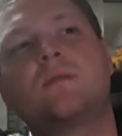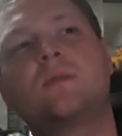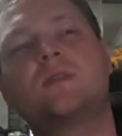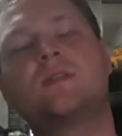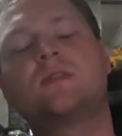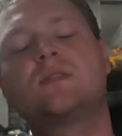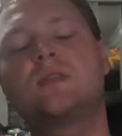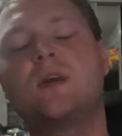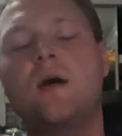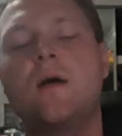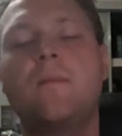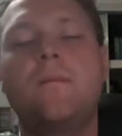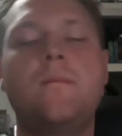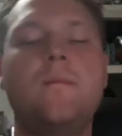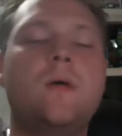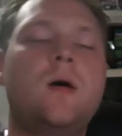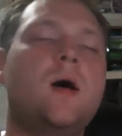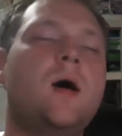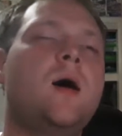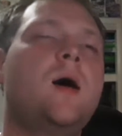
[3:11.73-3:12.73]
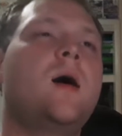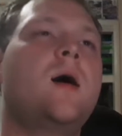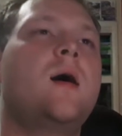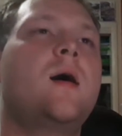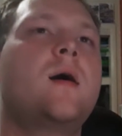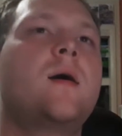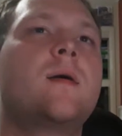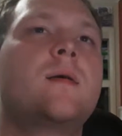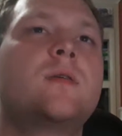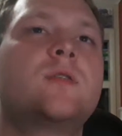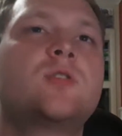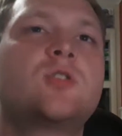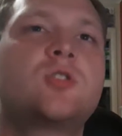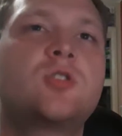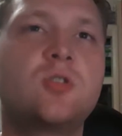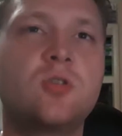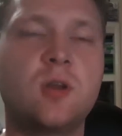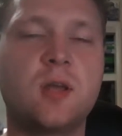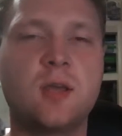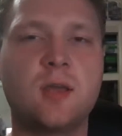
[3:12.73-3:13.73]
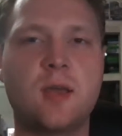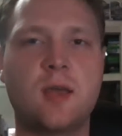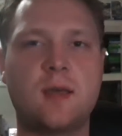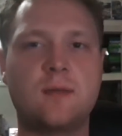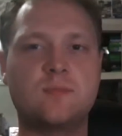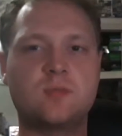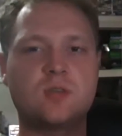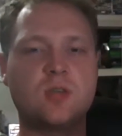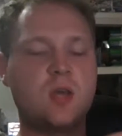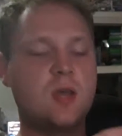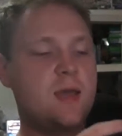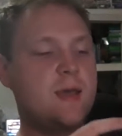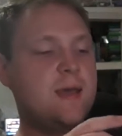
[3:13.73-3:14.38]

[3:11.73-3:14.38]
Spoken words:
some shooting games,